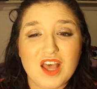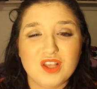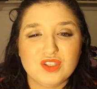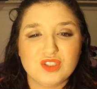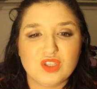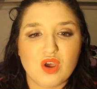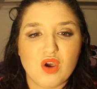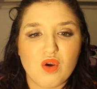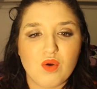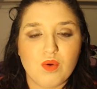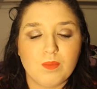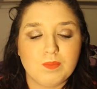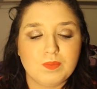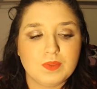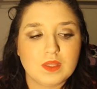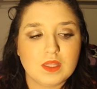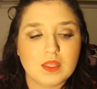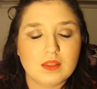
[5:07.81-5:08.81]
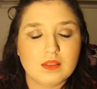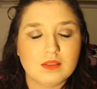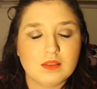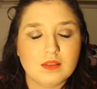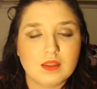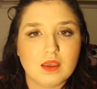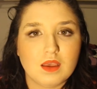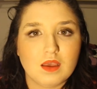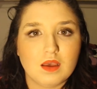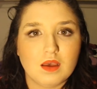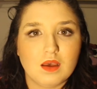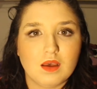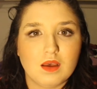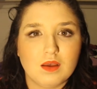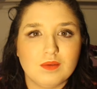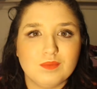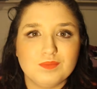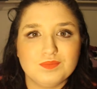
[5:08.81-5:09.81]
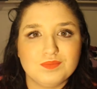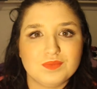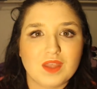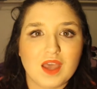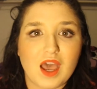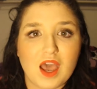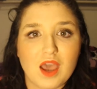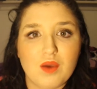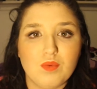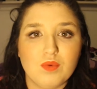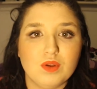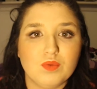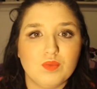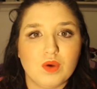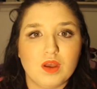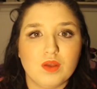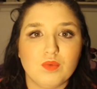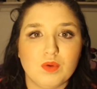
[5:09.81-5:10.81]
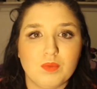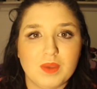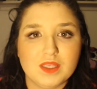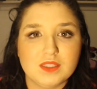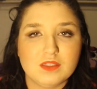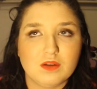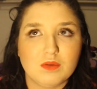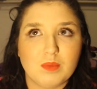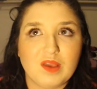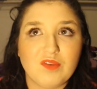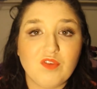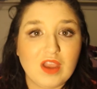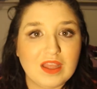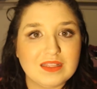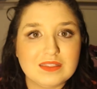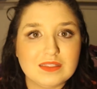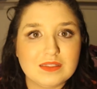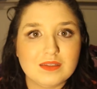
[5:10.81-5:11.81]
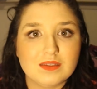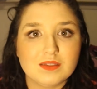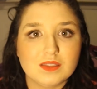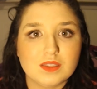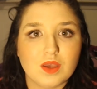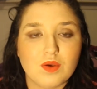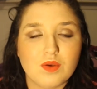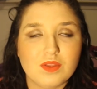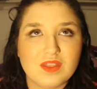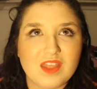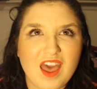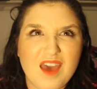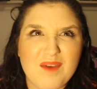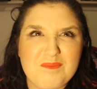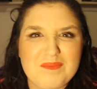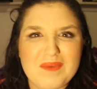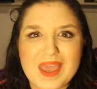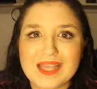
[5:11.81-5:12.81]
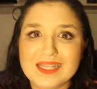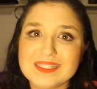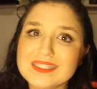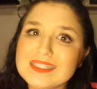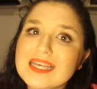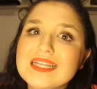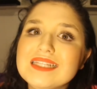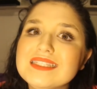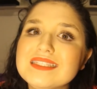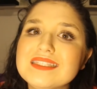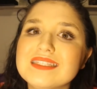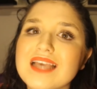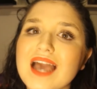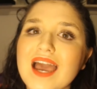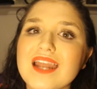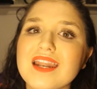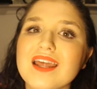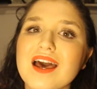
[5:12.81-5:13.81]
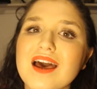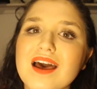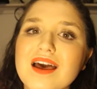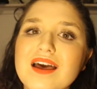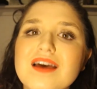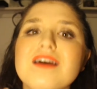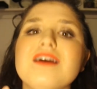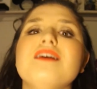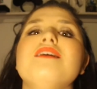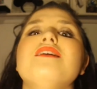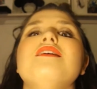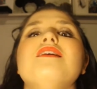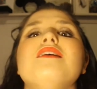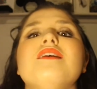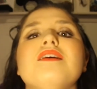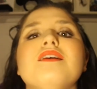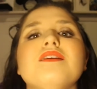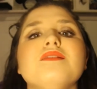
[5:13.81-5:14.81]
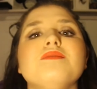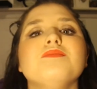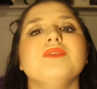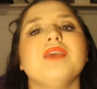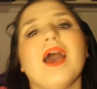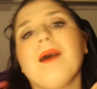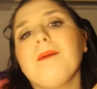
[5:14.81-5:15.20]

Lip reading: So I would want roommates that are my friends. So that makes sense, kinda. Yeah.